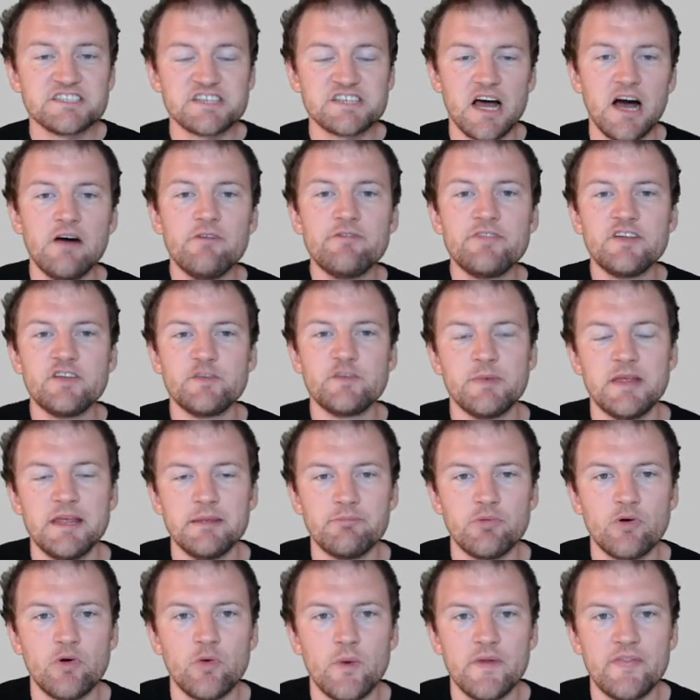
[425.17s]
of these
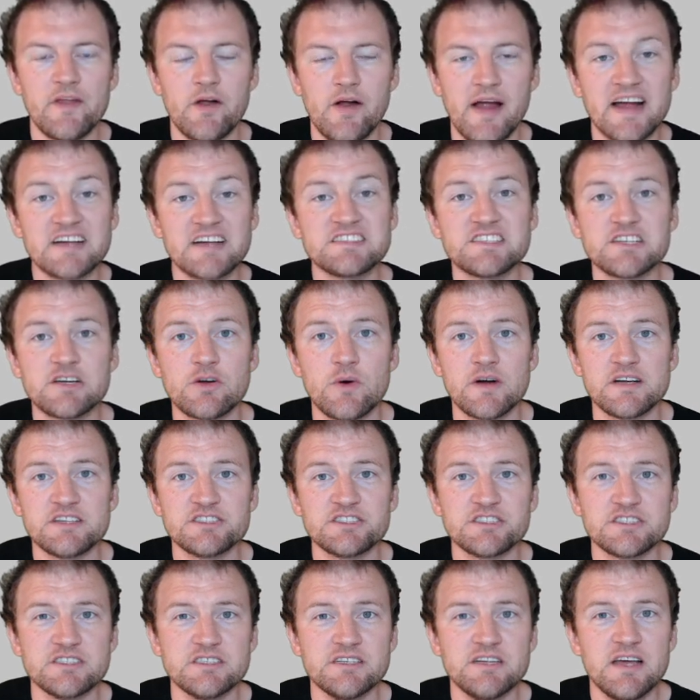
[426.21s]
people when they're asked the
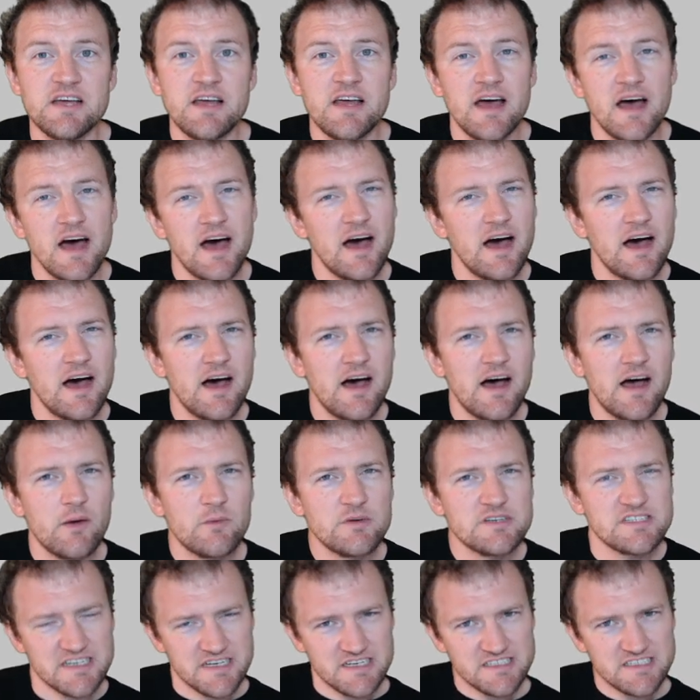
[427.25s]
question,
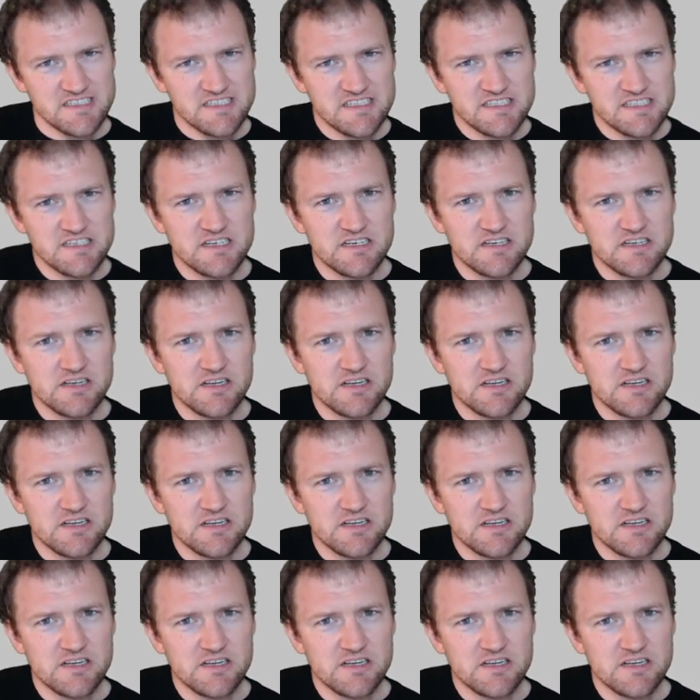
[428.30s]
was it because this